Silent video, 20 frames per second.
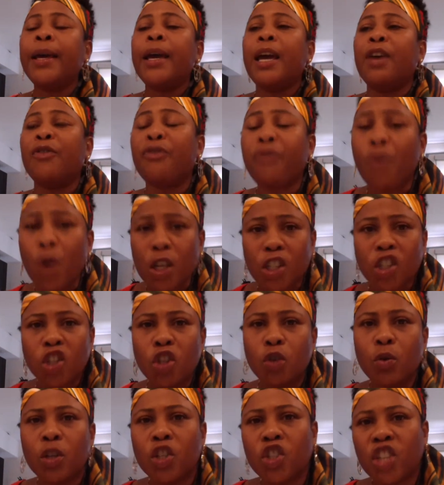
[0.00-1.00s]
and
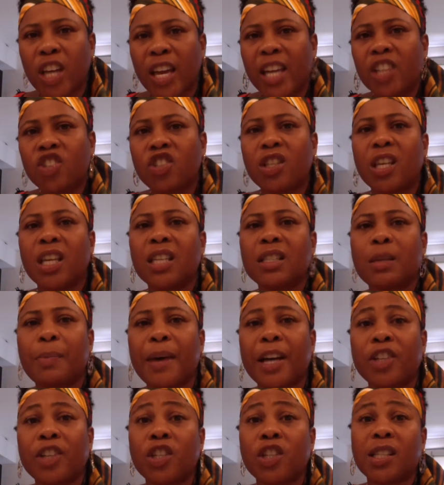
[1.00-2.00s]
forcing you to change things
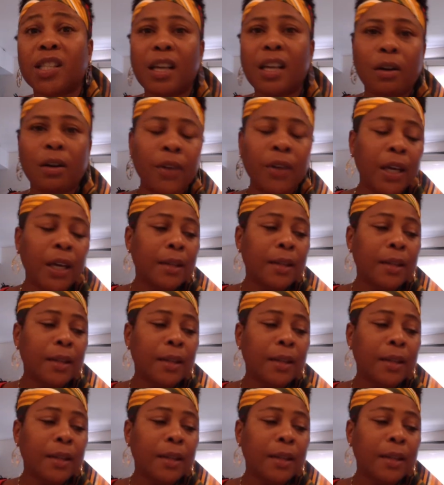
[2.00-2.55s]
about yourself